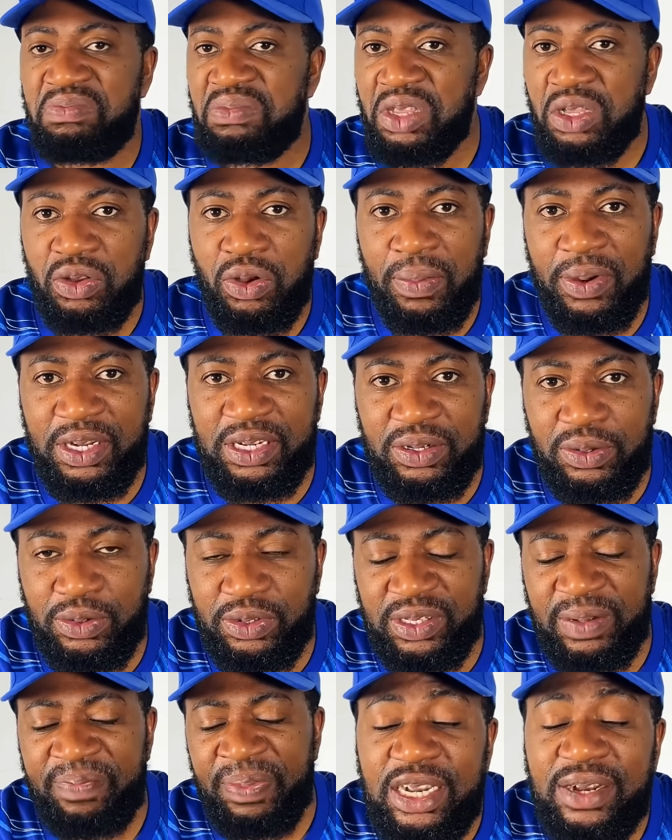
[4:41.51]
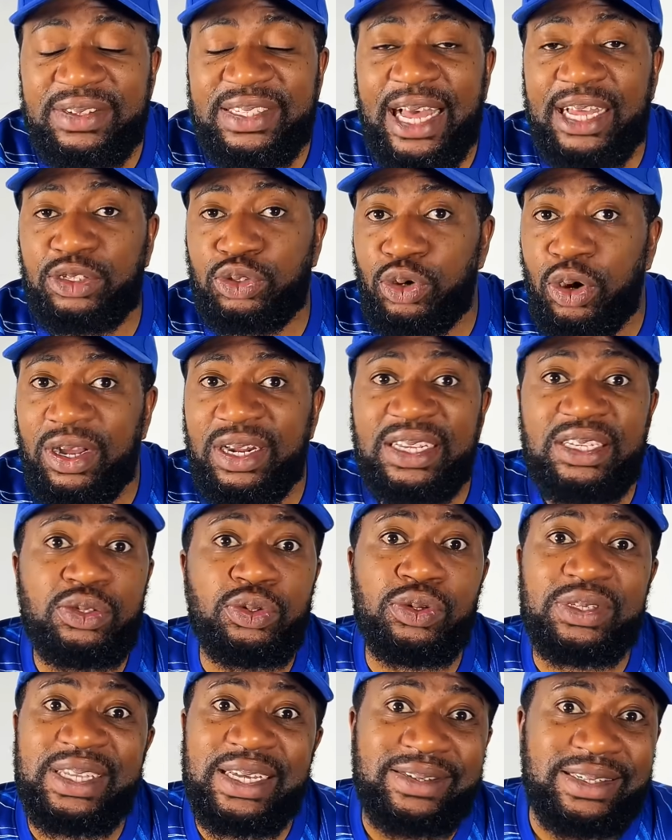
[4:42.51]
Nobody knows. Chelsea are struggling
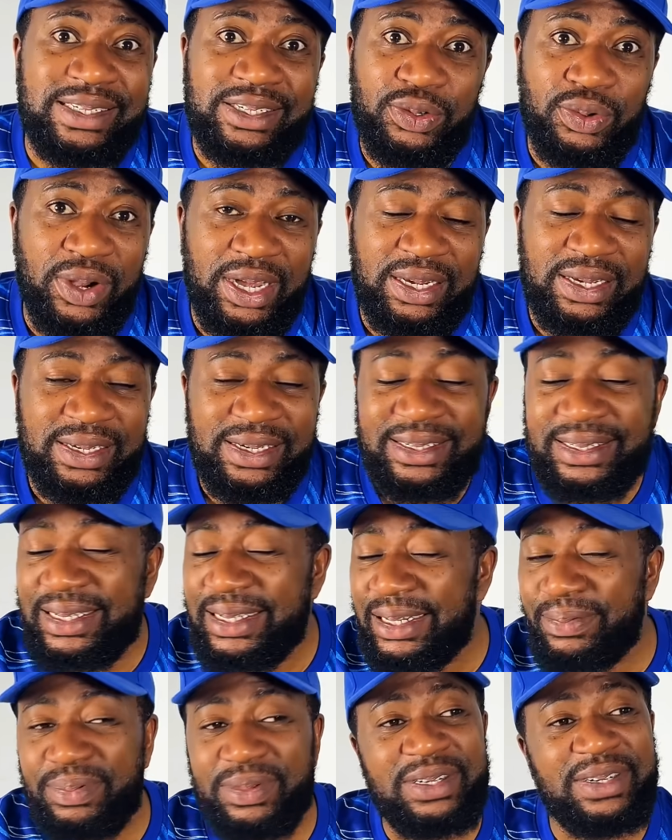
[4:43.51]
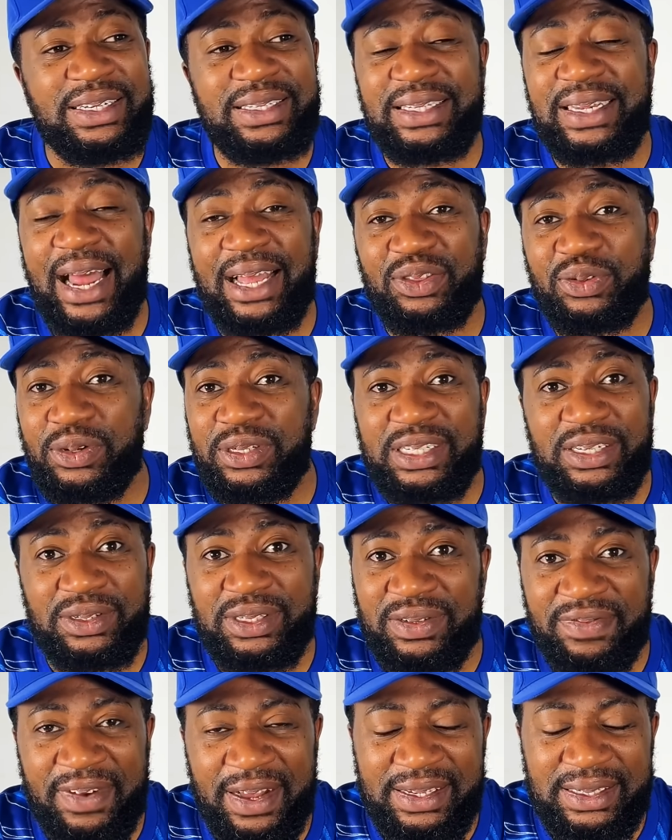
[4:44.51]
to sell Chilwell. You see the reason I told
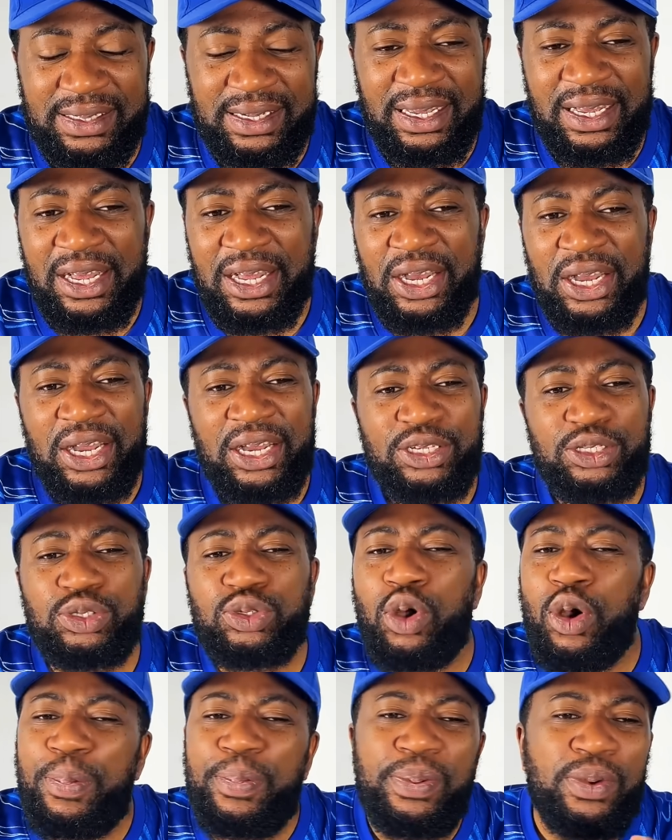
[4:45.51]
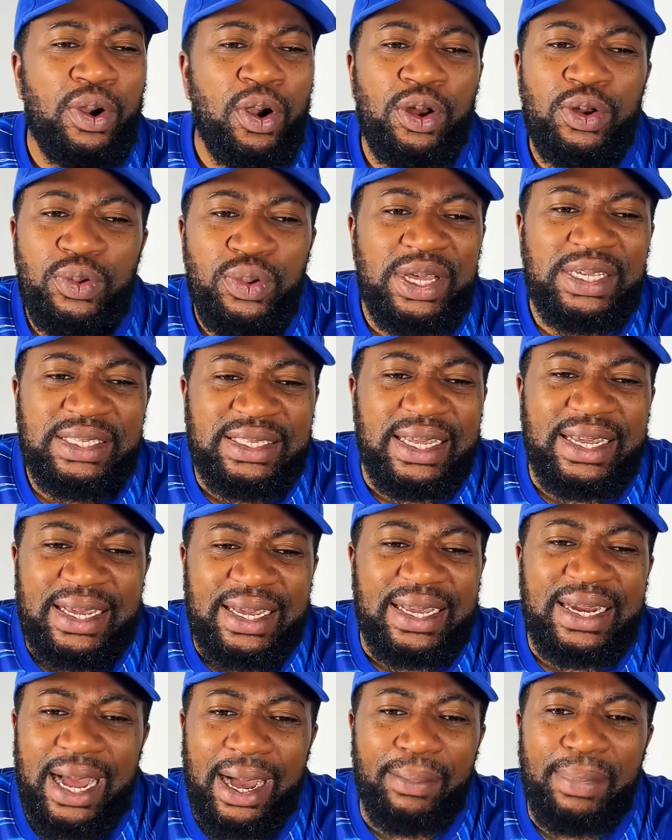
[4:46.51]
Chelsea fans, stop always
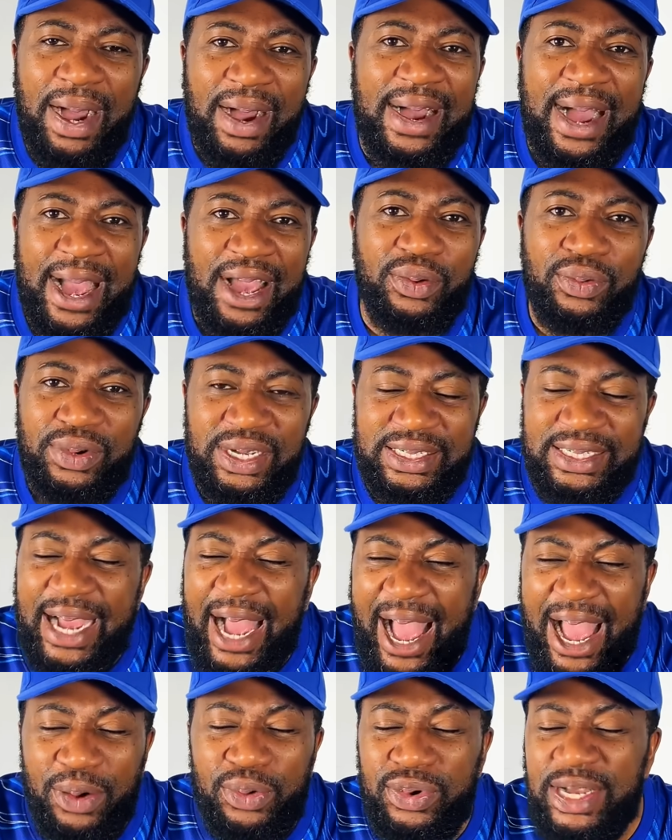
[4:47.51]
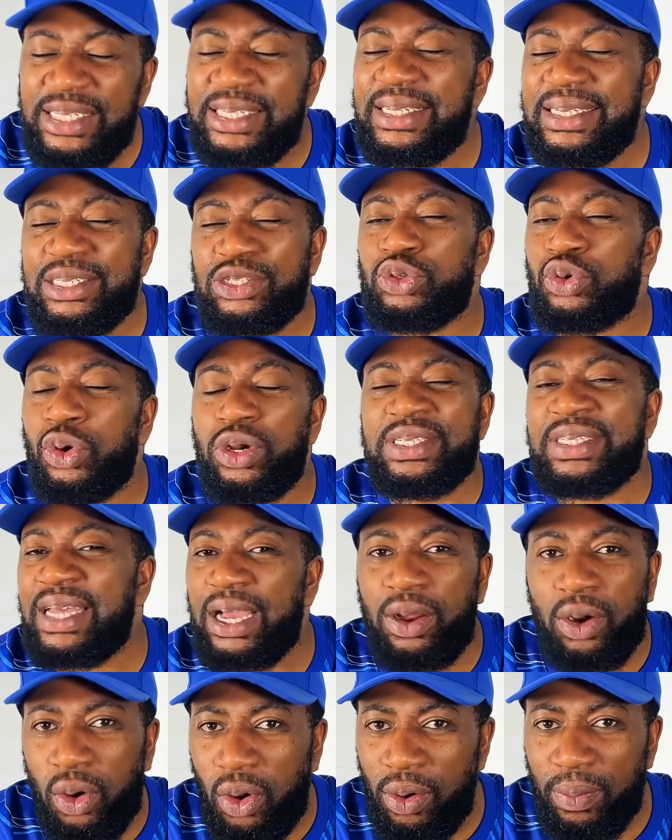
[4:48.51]
thinking about high wage. High wage destroys a
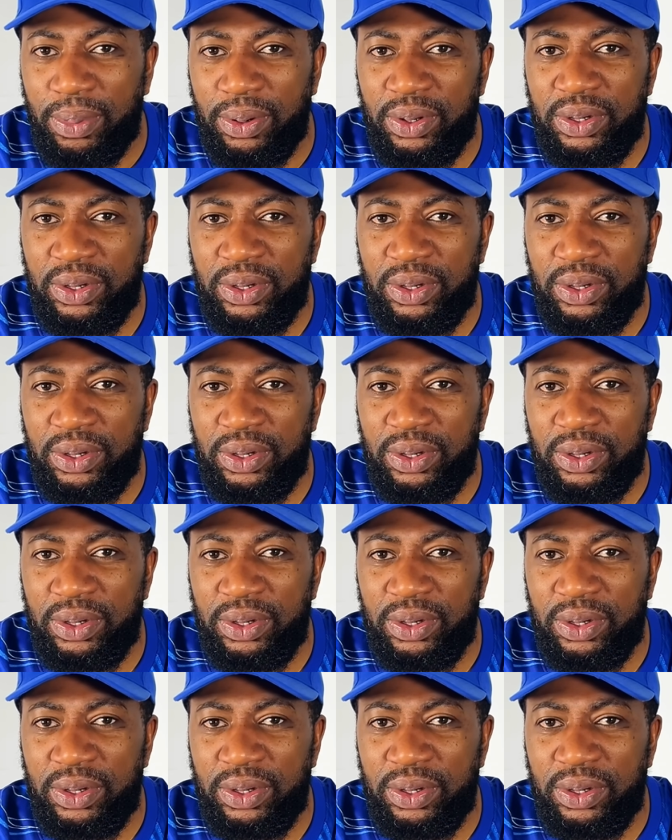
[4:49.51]
club.